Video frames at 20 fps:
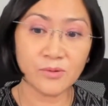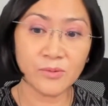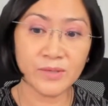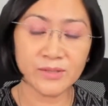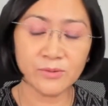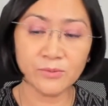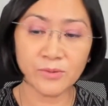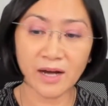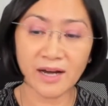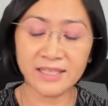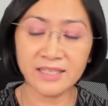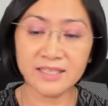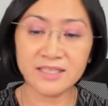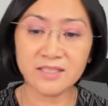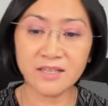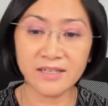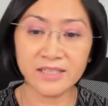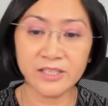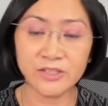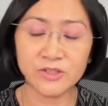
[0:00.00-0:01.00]
when I
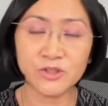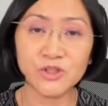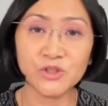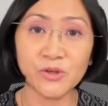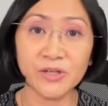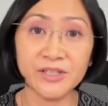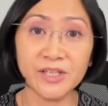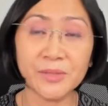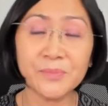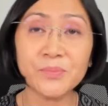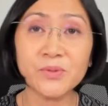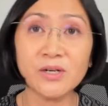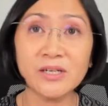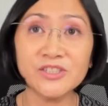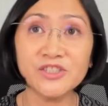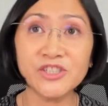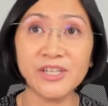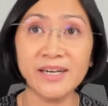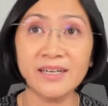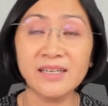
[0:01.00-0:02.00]
decided to join that
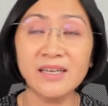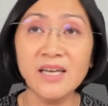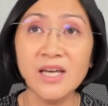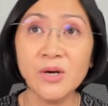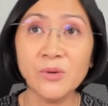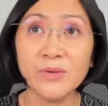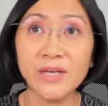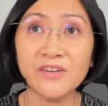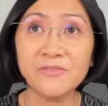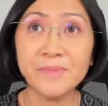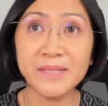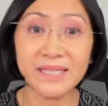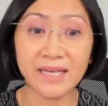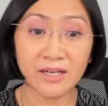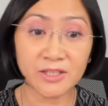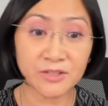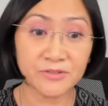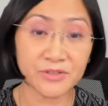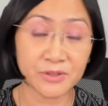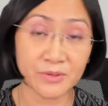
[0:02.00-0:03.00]
project, we have been
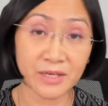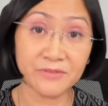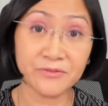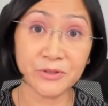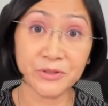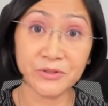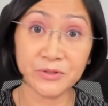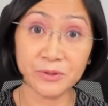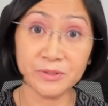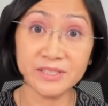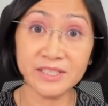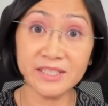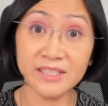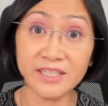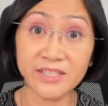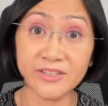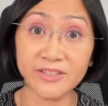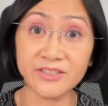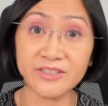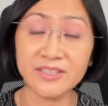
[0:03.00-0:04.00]
out of Iraq for 30
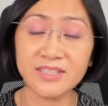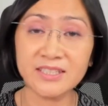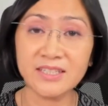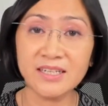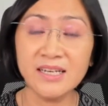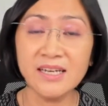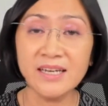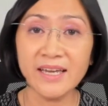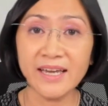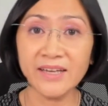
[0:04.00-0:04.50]
years.